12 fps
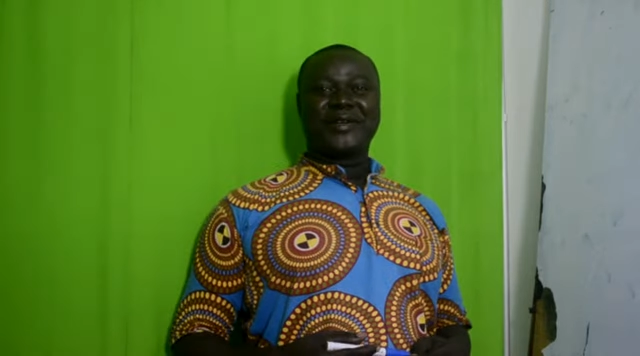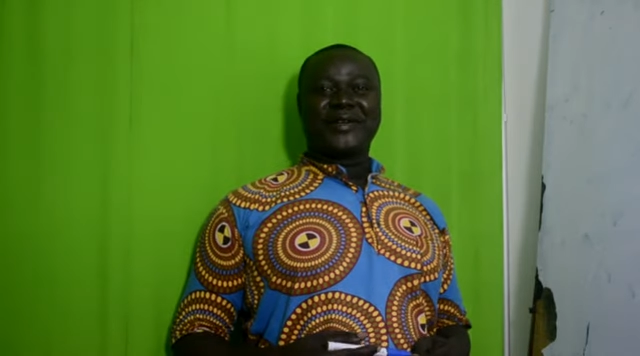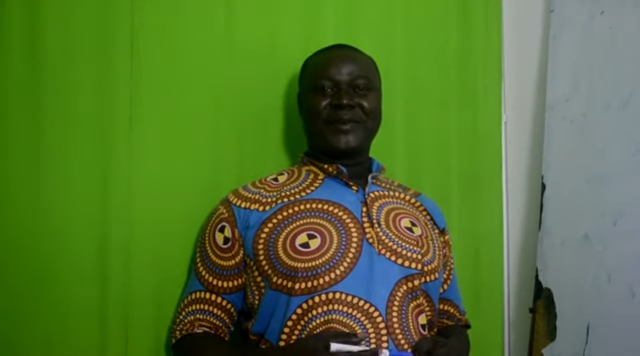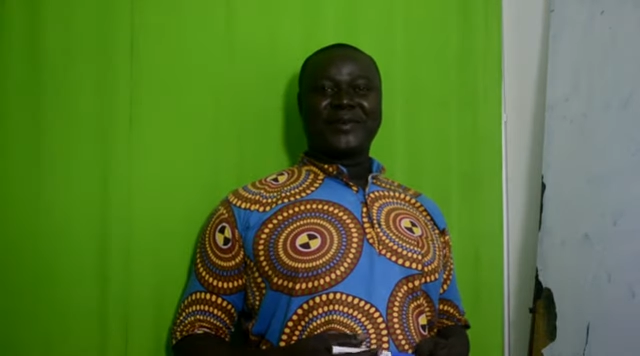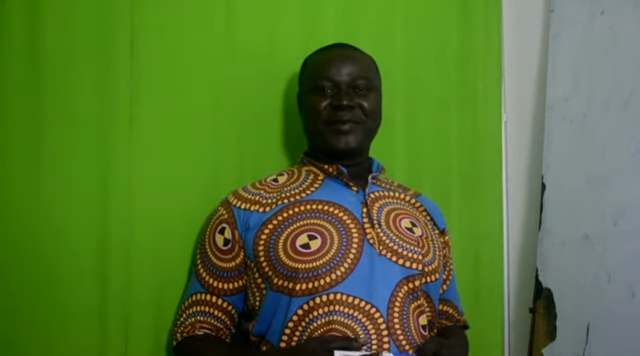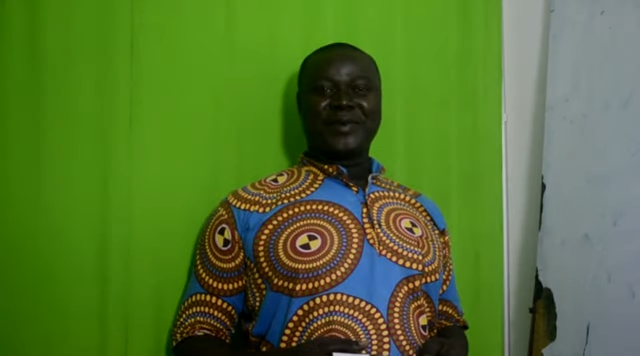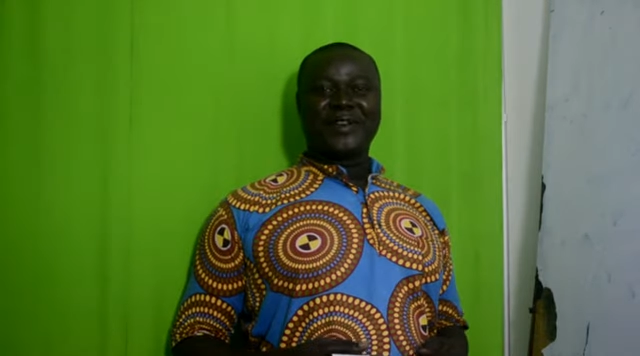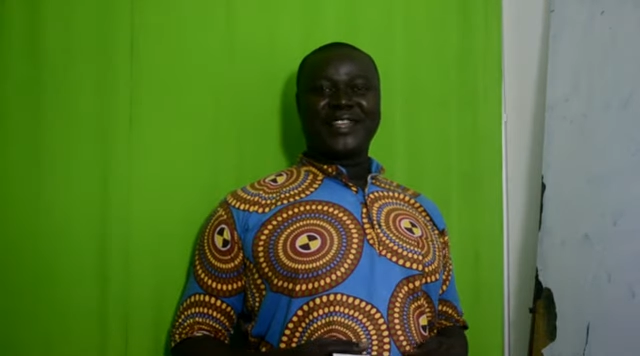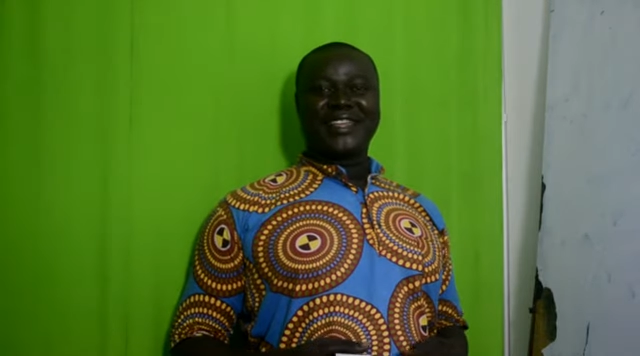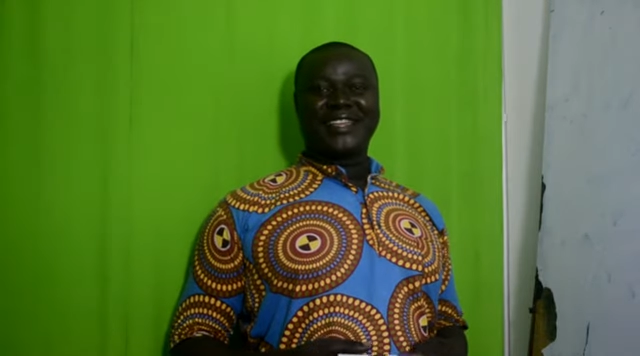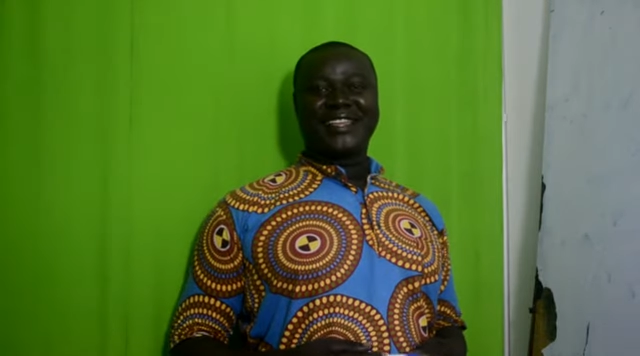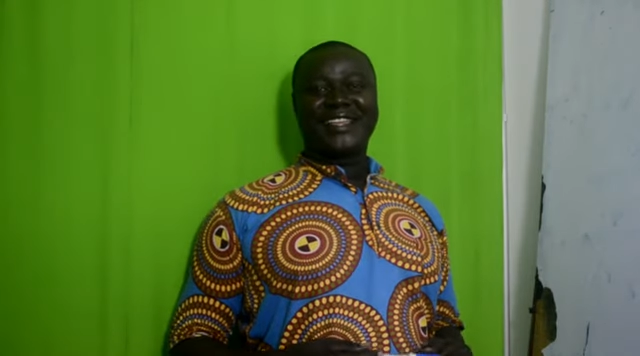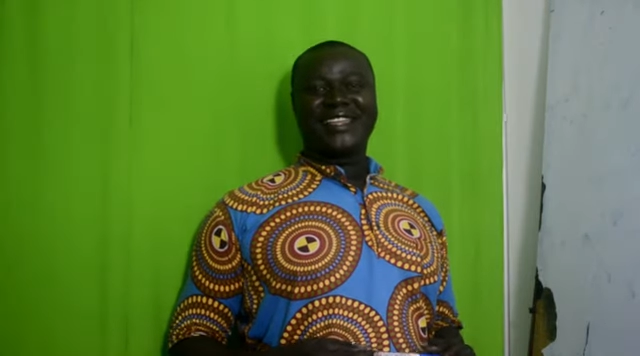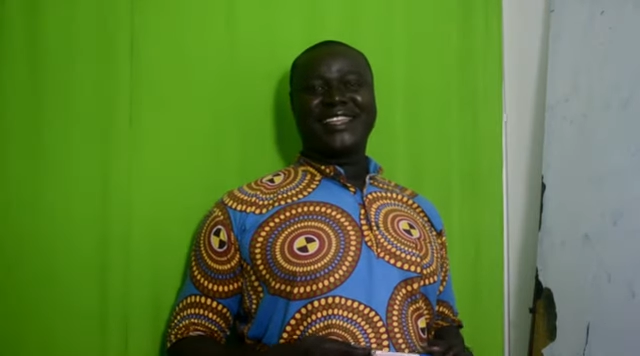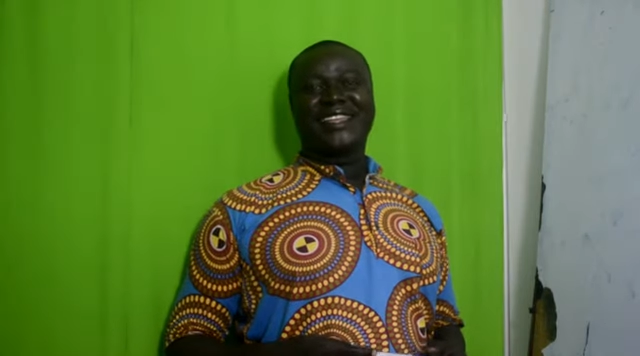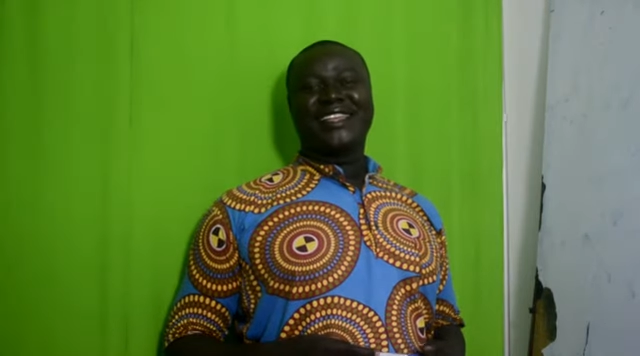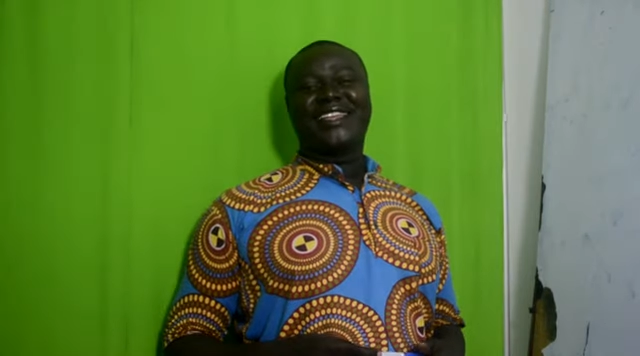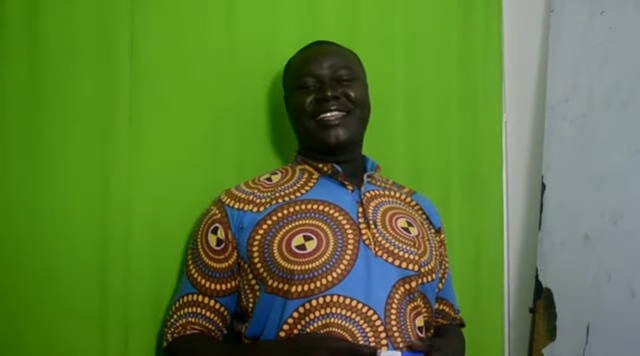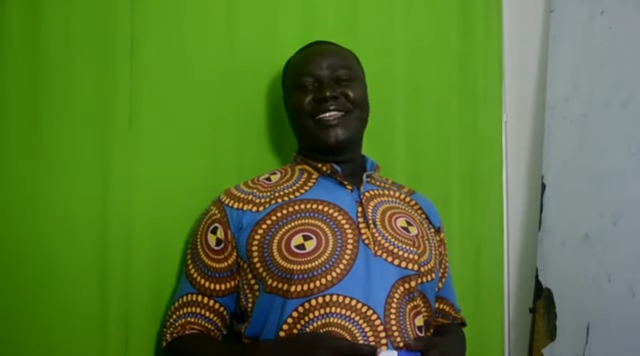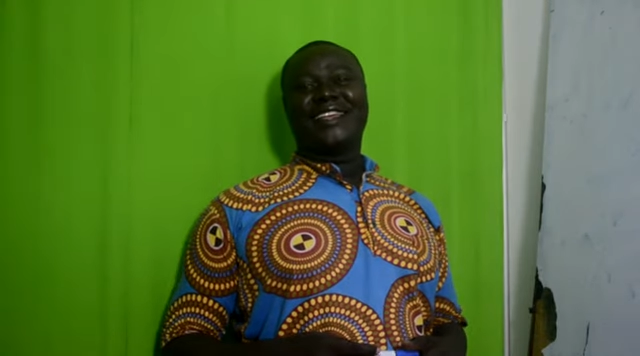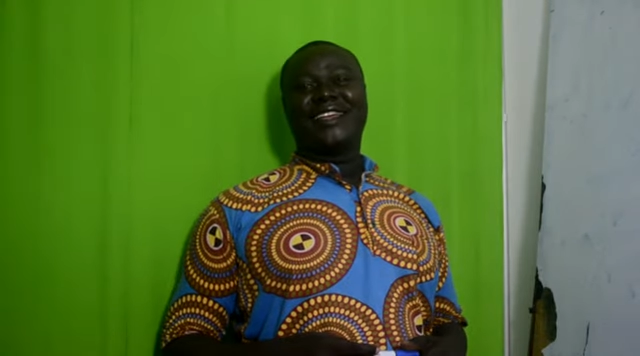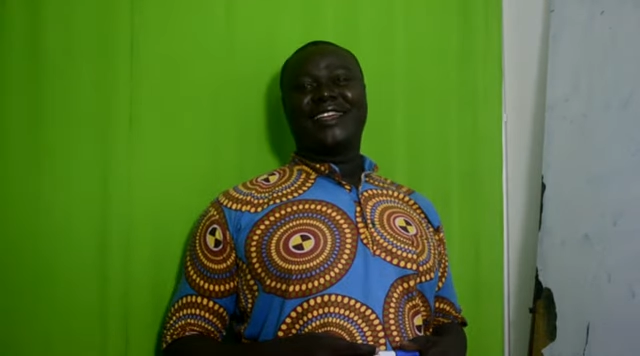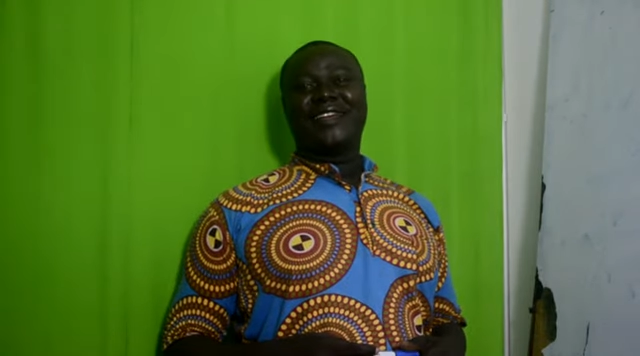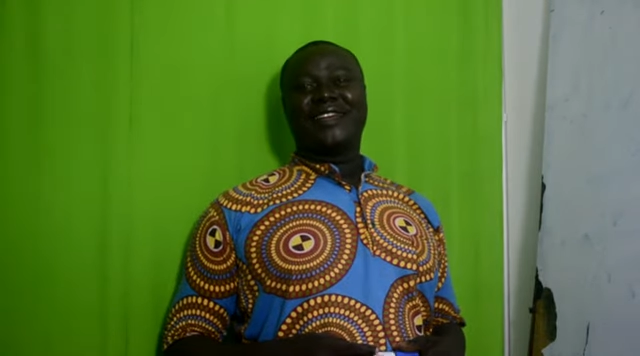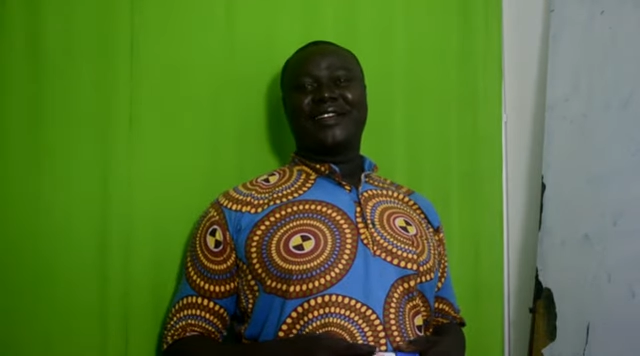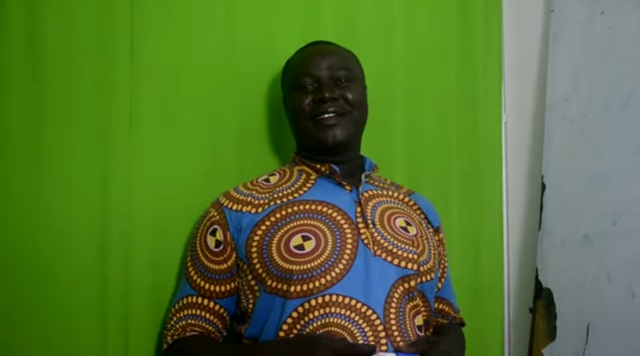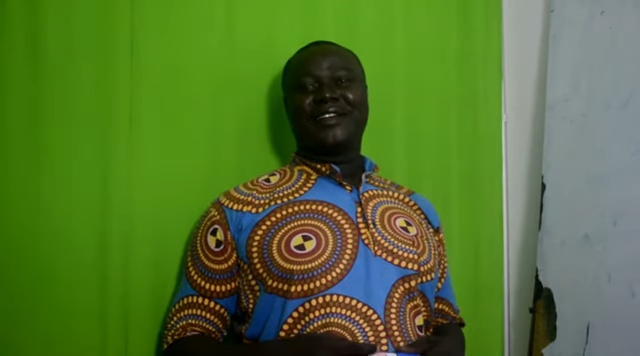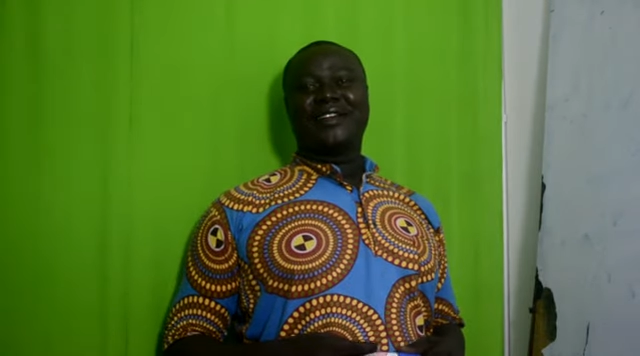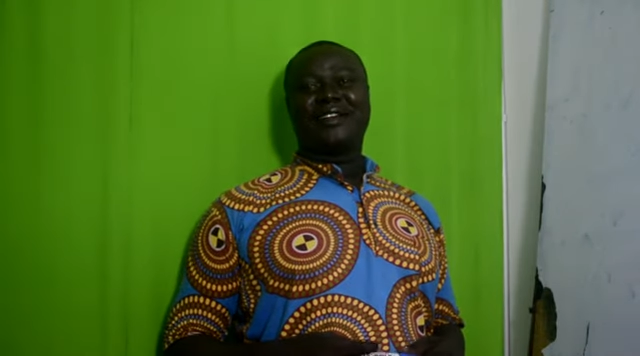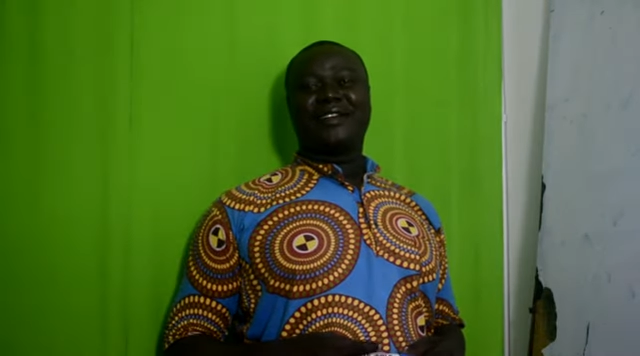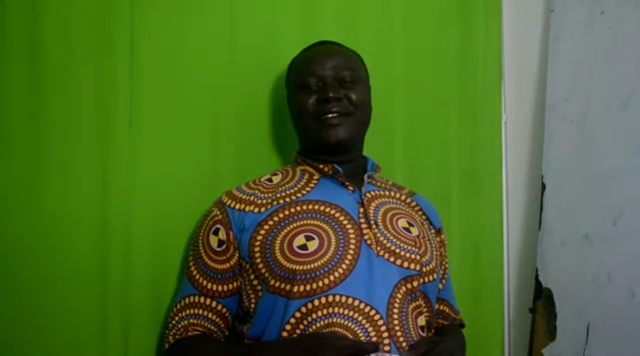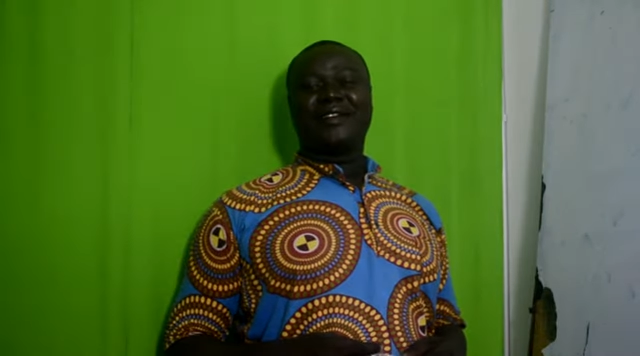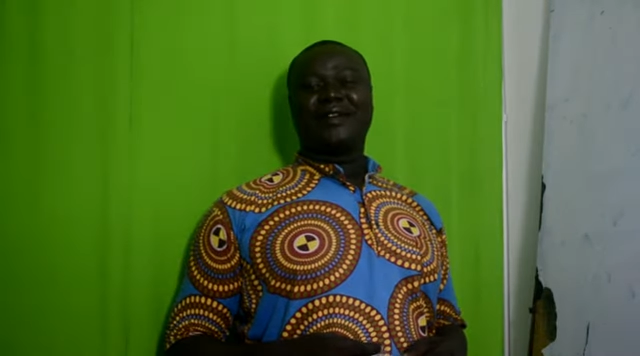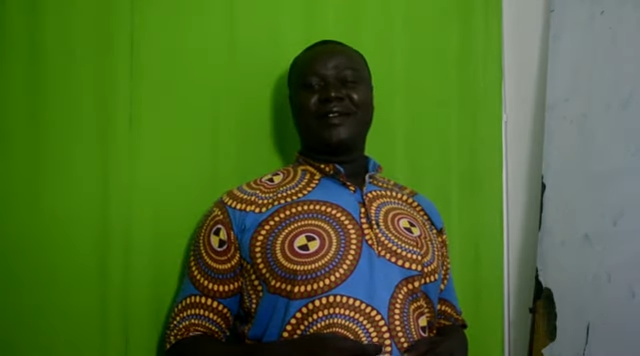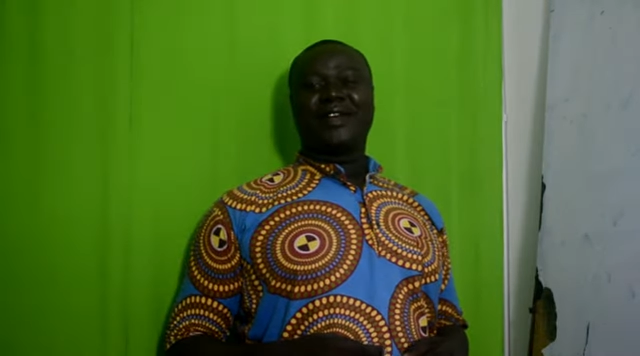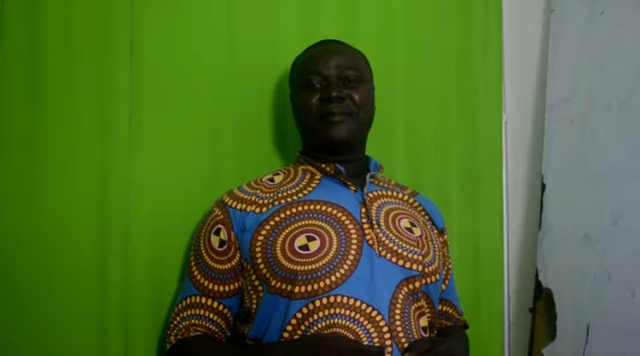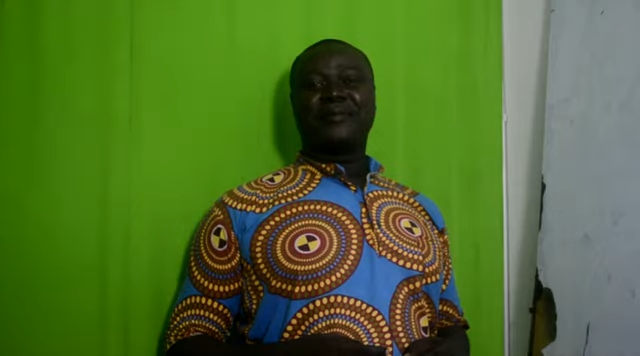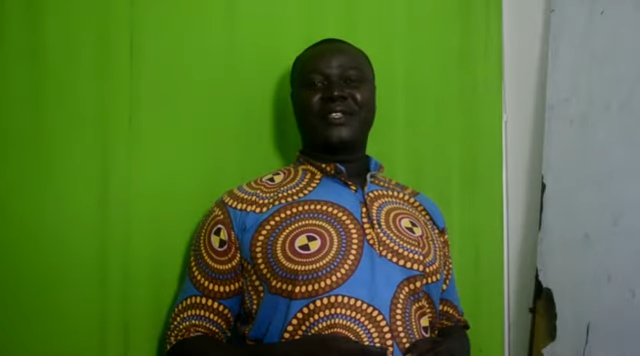morning. I'm